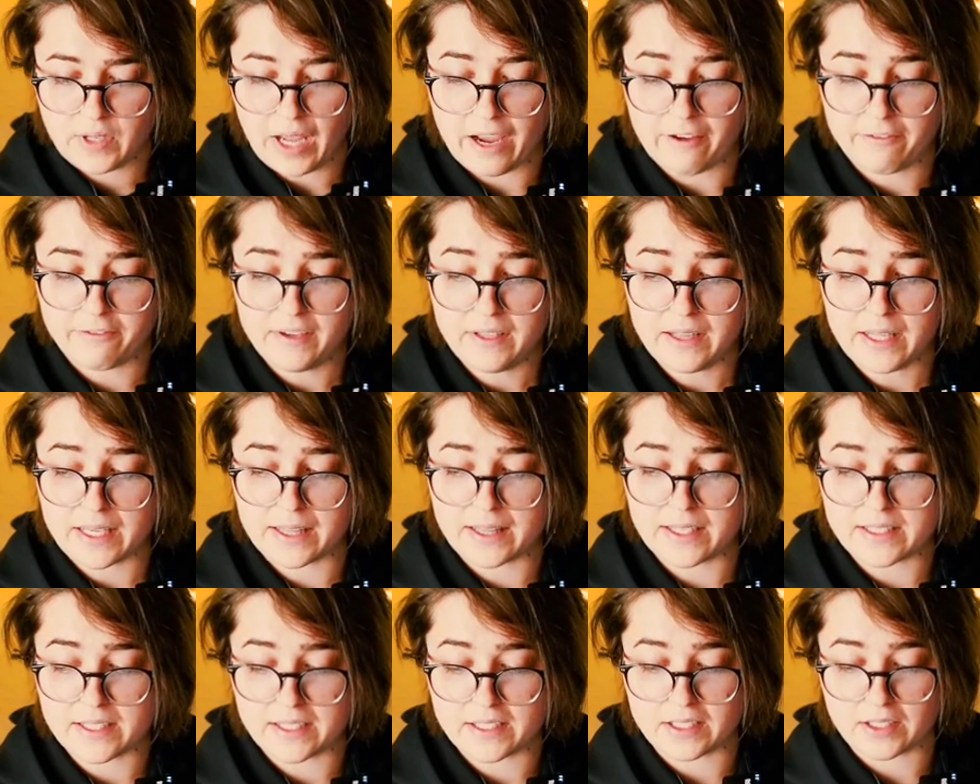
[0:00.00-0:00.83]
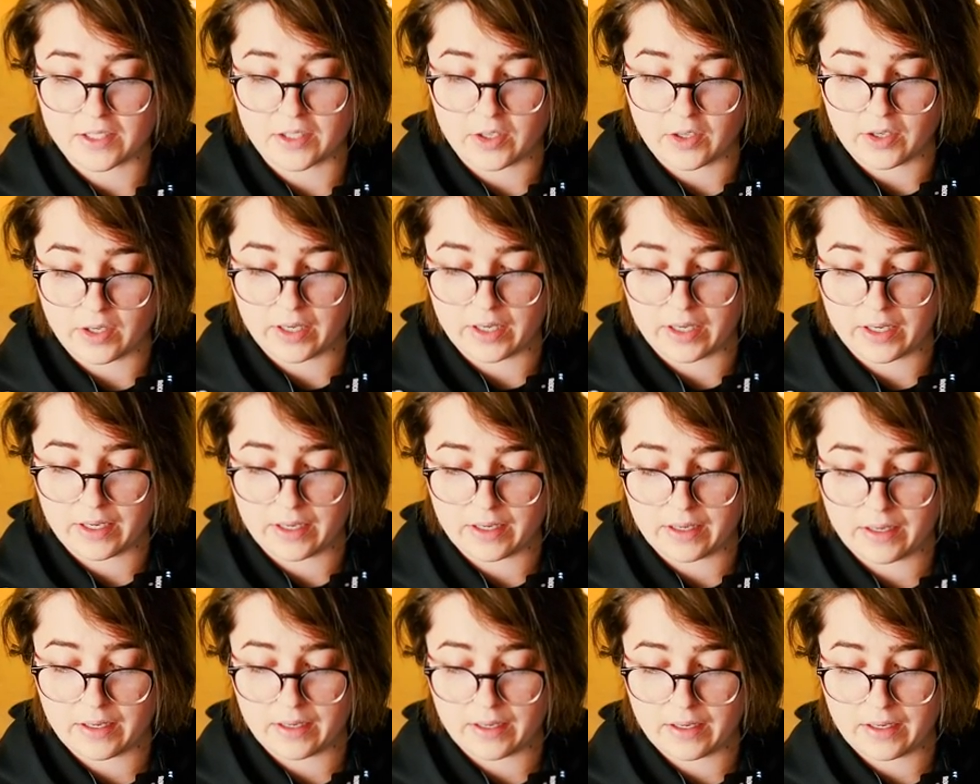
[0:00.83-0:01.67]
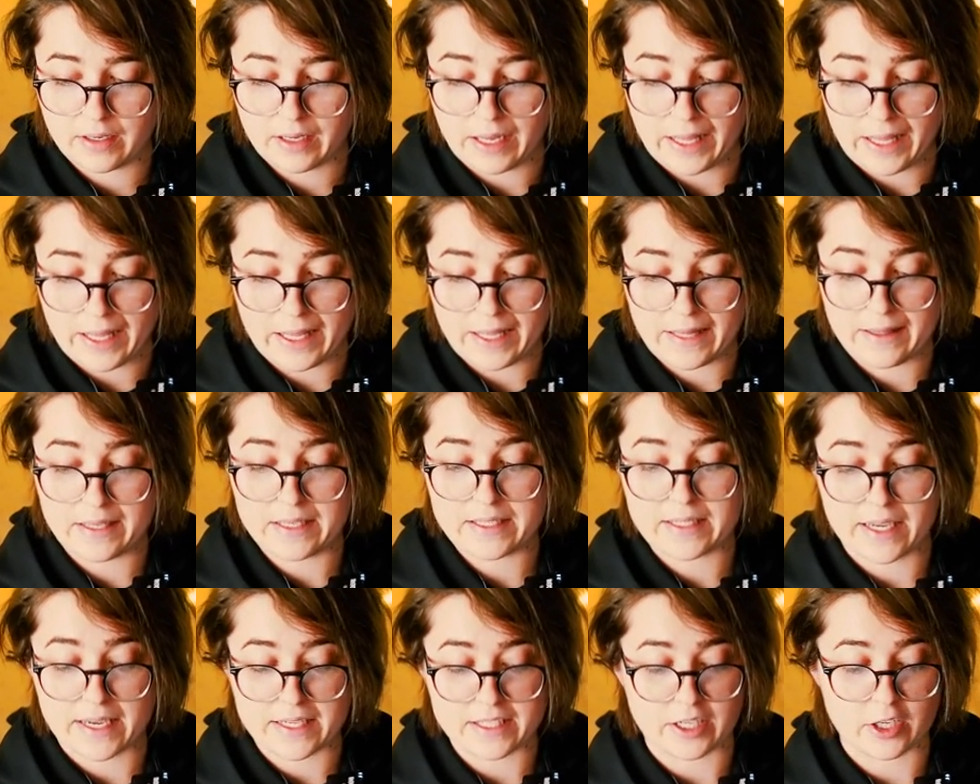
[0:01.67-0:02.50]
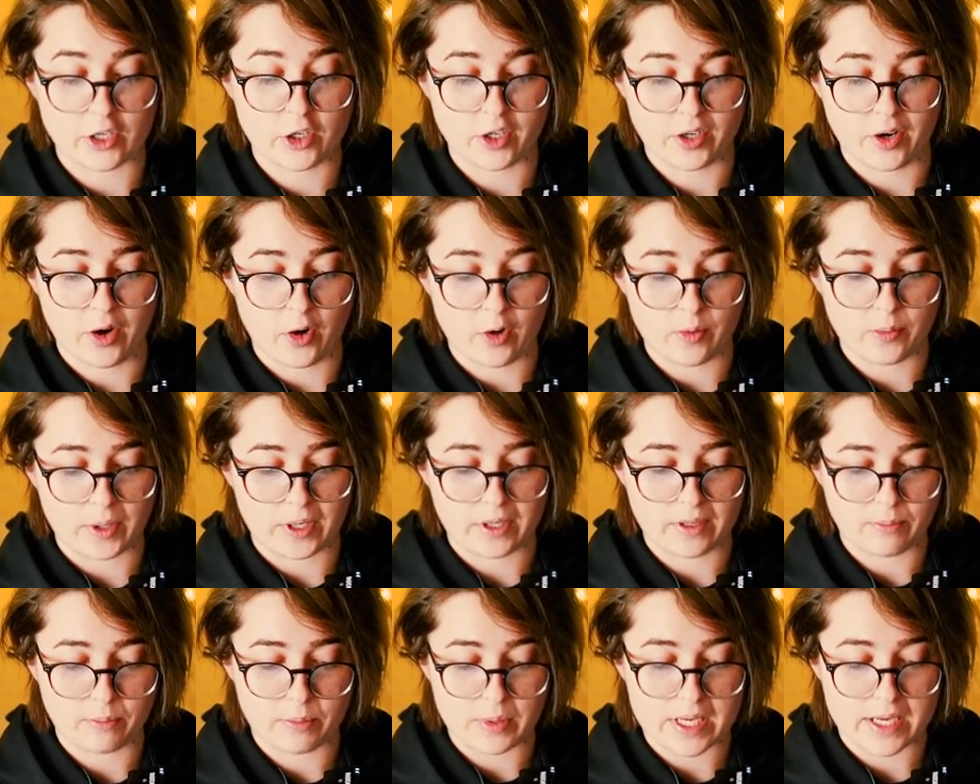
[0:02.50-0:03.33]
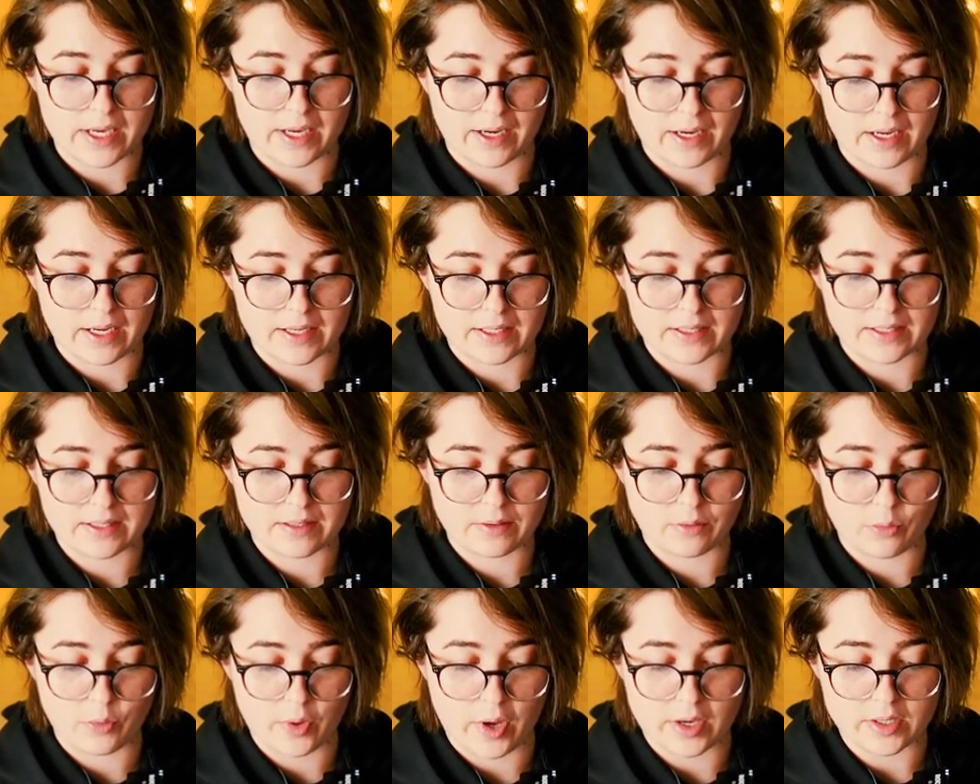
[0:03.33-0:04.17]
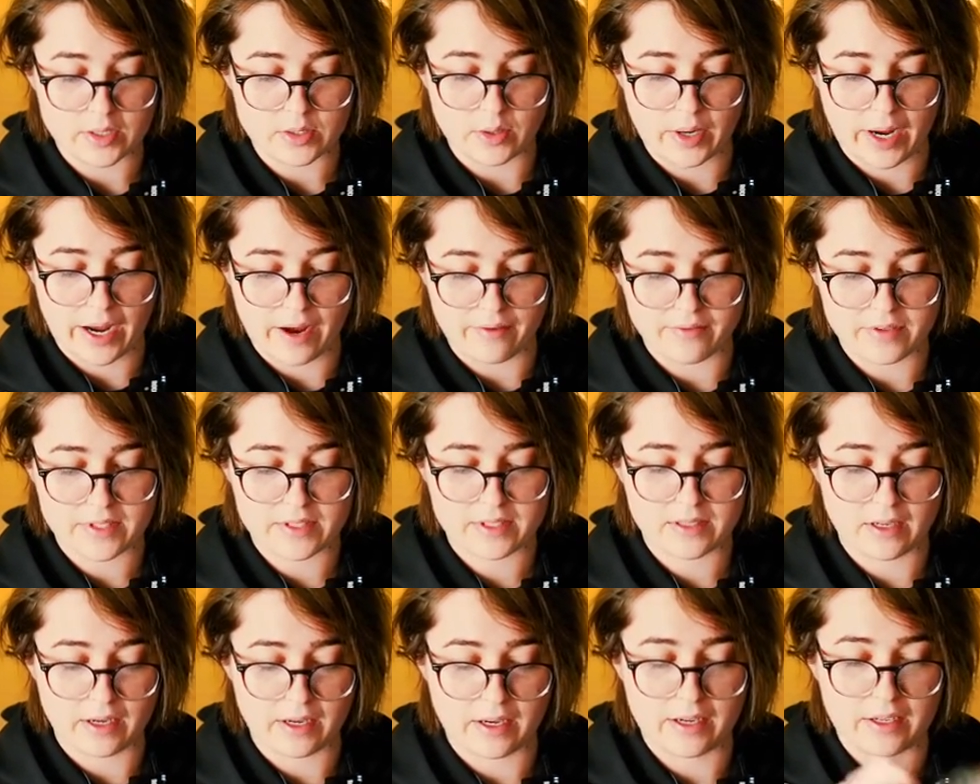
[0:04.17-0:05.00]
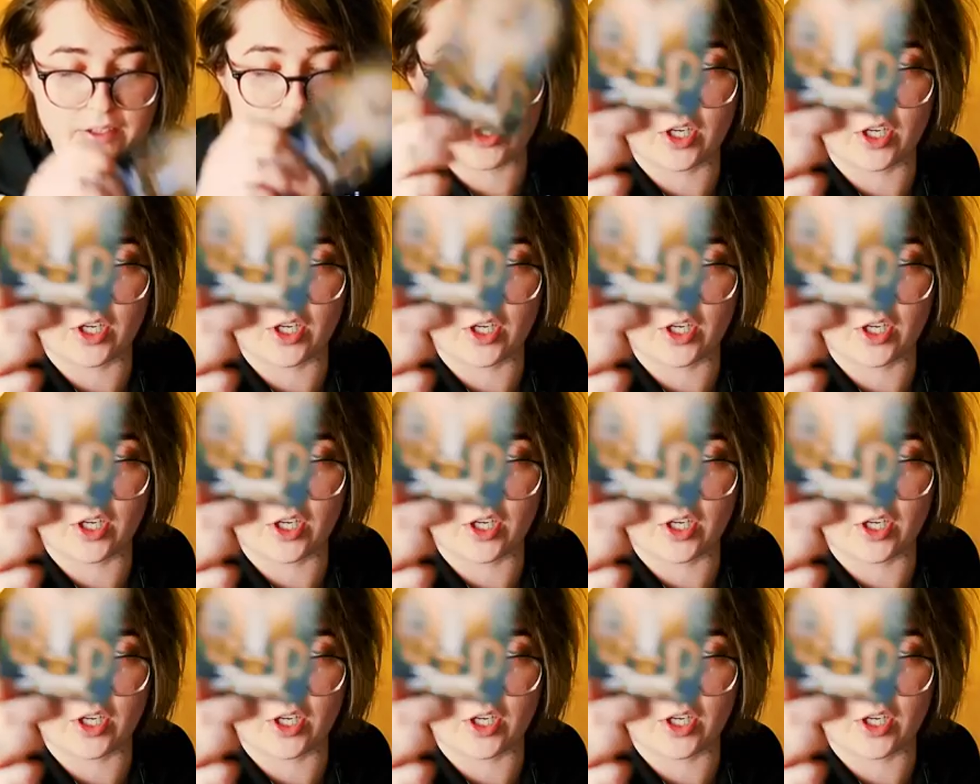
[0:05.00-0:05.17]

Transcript: I feel like this is a good, in this case, a good omen because we also have uh,